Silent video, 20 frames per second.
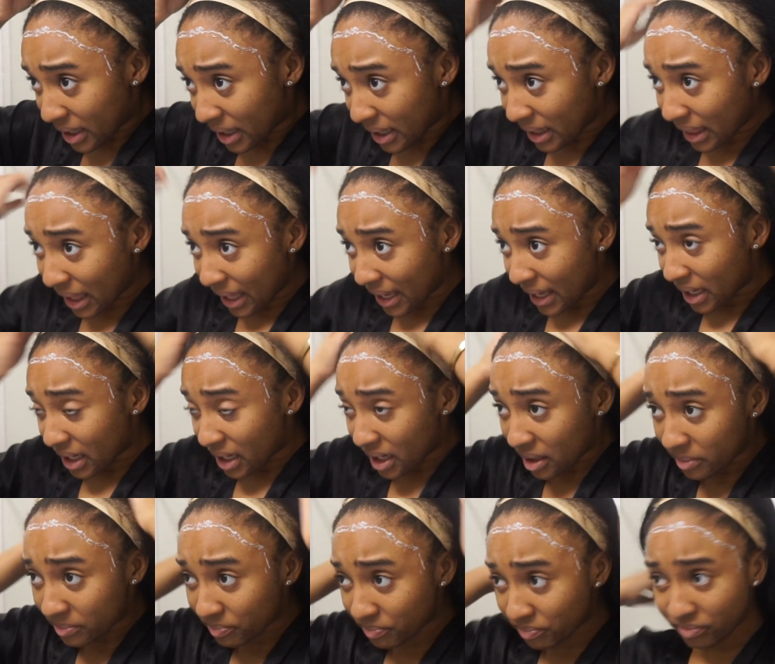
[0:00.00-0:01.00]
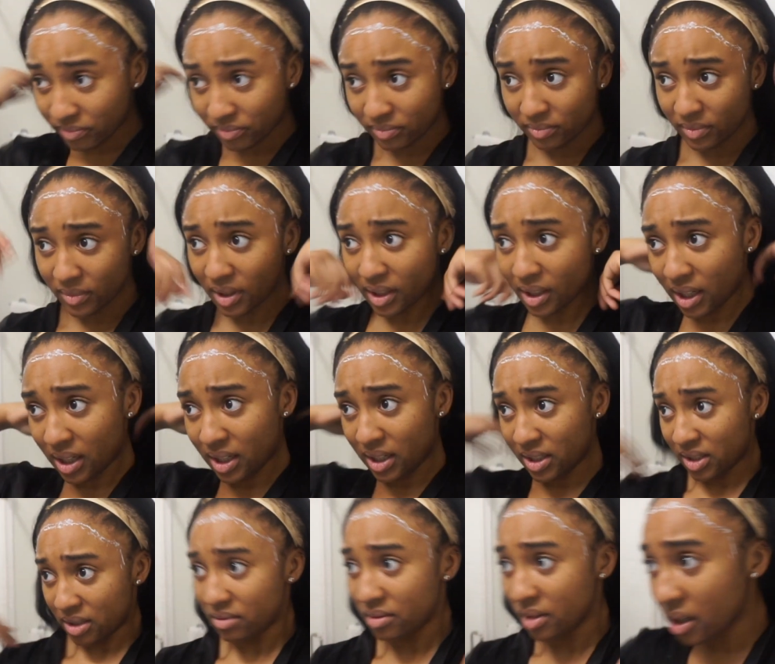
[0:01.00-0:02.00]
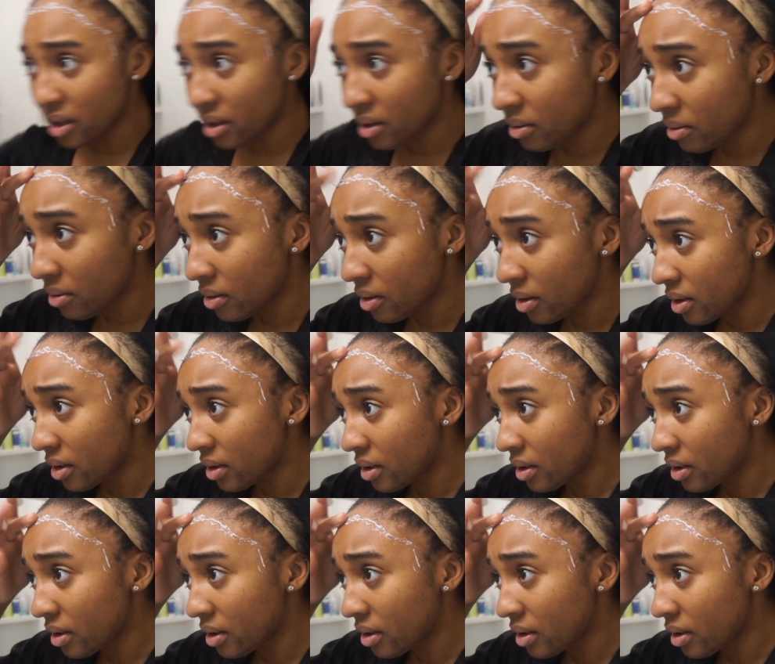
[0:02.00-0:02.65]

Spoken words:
Like, cause you know,